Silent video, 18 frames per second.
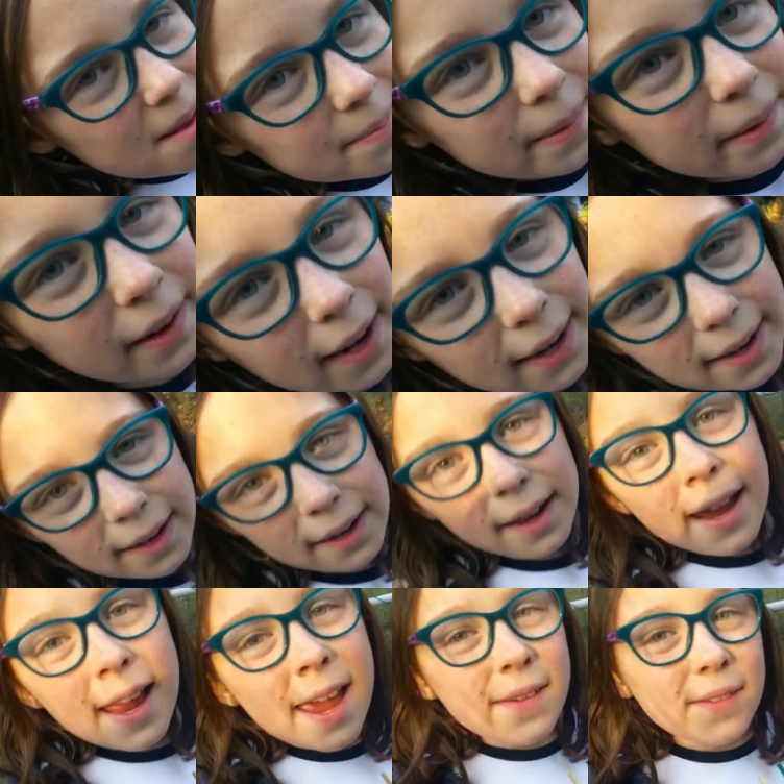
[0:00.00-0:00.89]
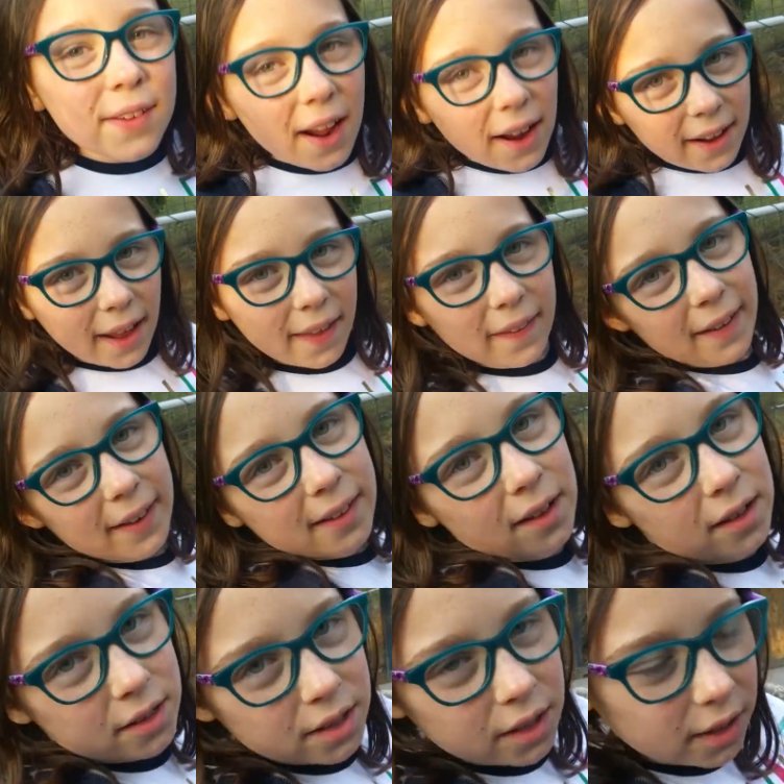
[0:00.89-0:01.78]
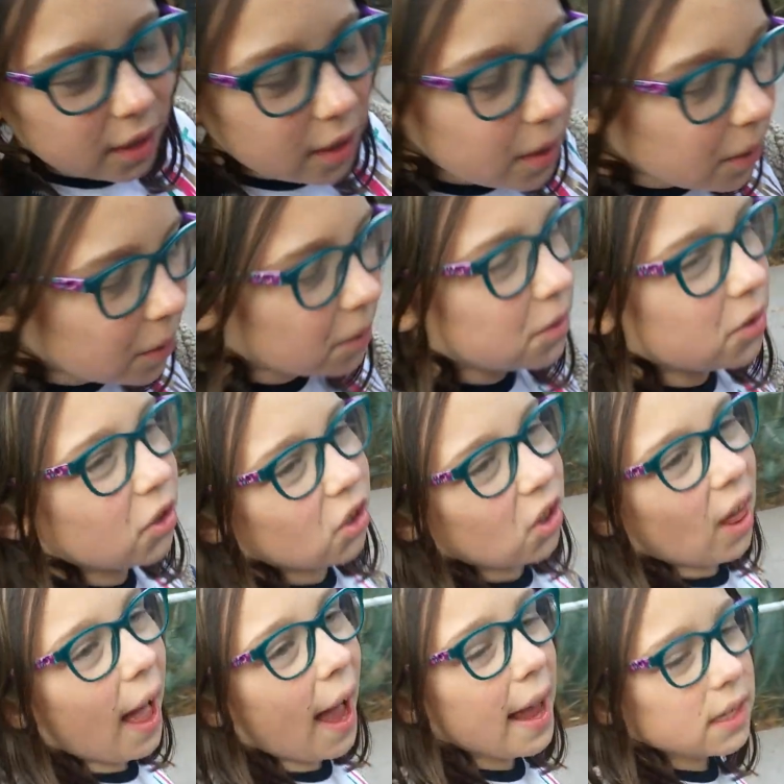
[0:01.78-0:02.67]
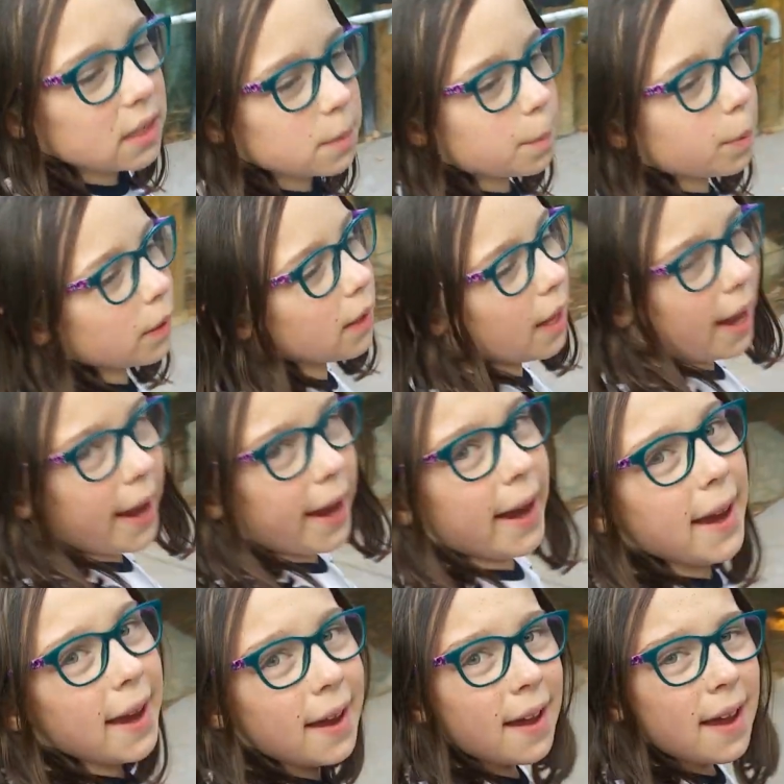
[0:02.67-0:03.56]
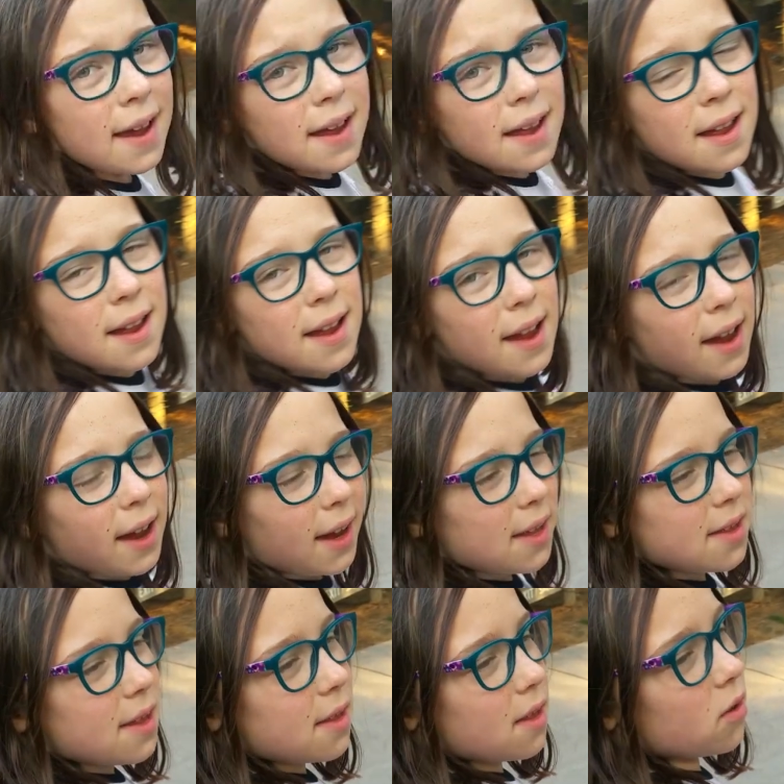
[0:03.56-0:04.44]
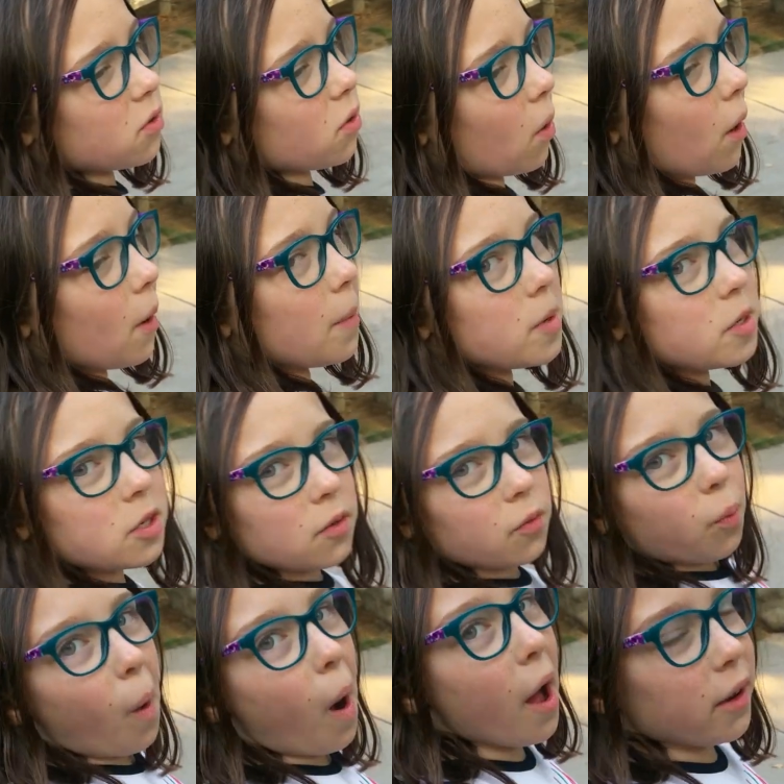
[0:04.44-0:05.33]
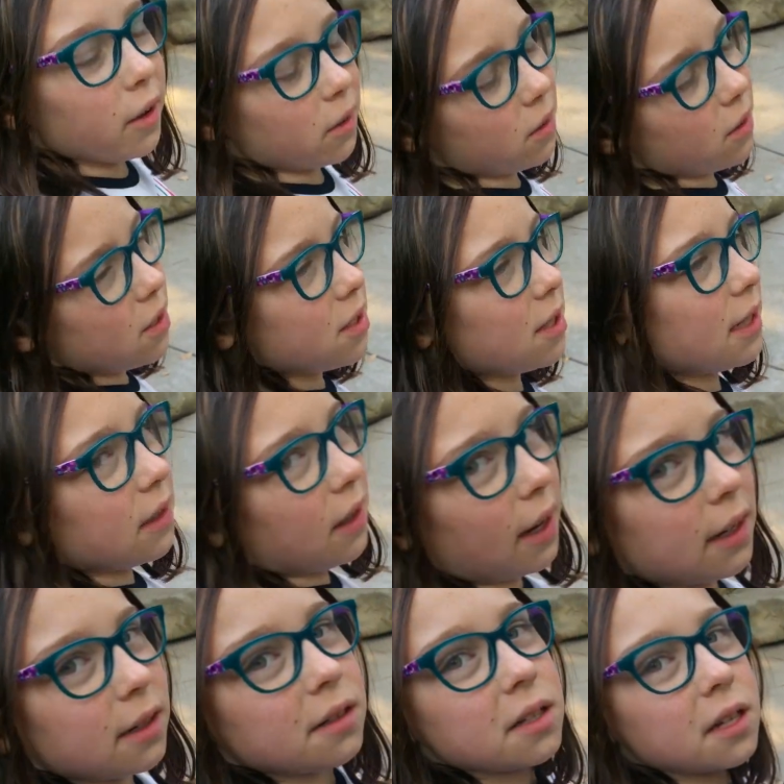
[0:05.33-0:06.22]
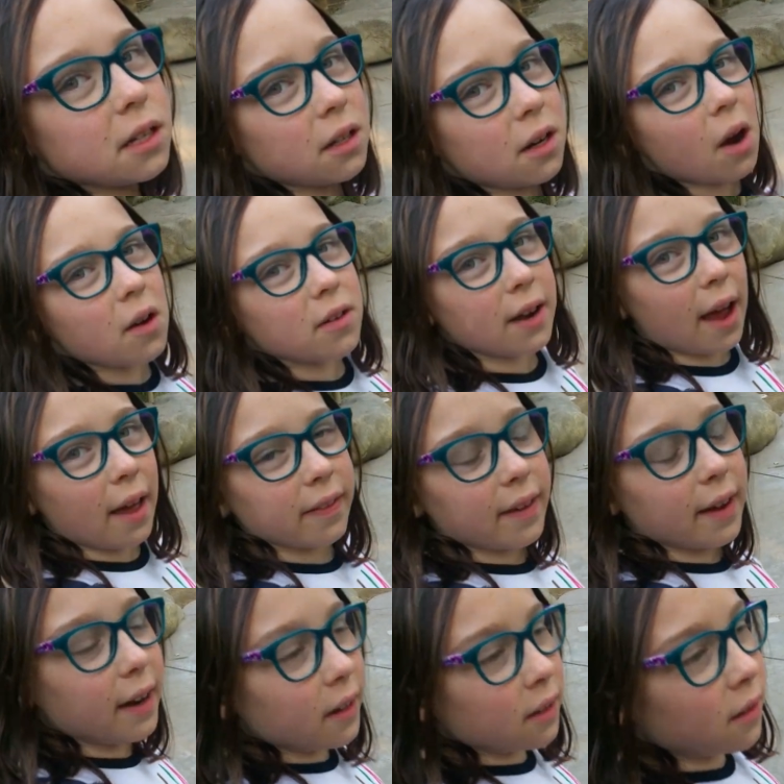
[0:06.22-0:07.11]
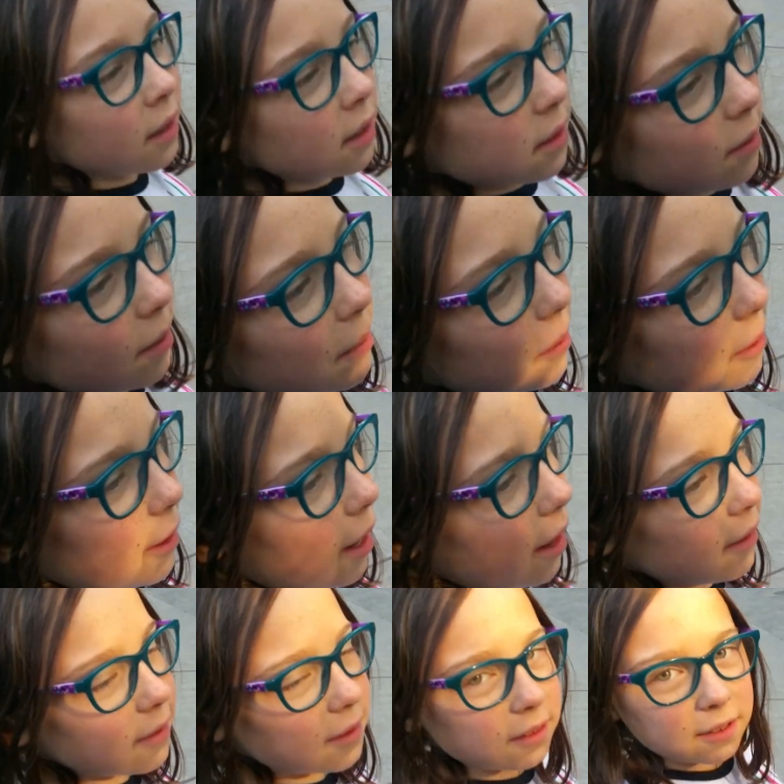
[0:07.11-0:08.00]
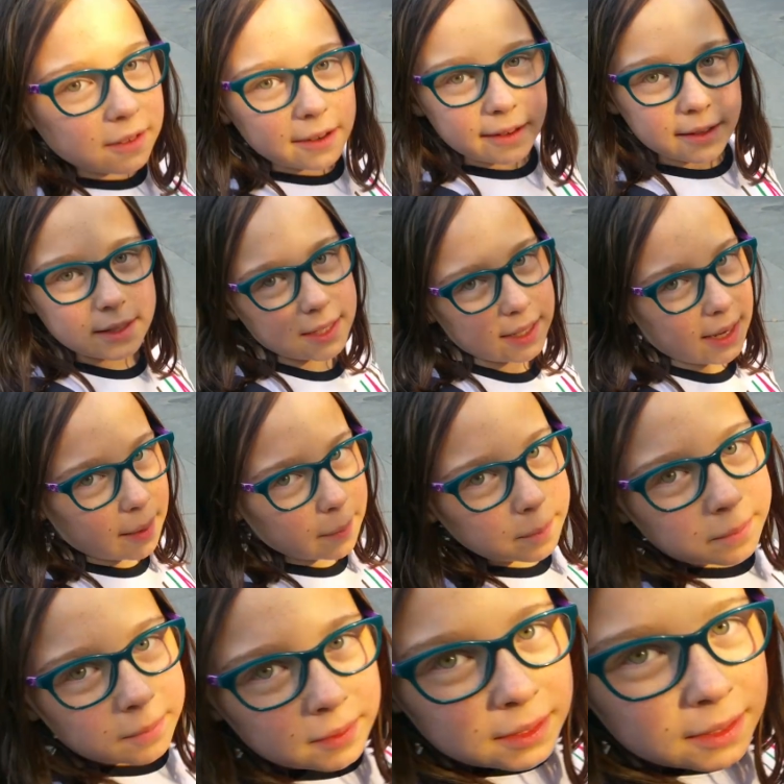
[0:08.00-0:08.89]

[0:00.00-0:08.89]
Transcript: but like if you go down there, there's a huge glass plate, and then there's a whole bunch of water, and the sea lions can go down there and they swim around, and you get to see them.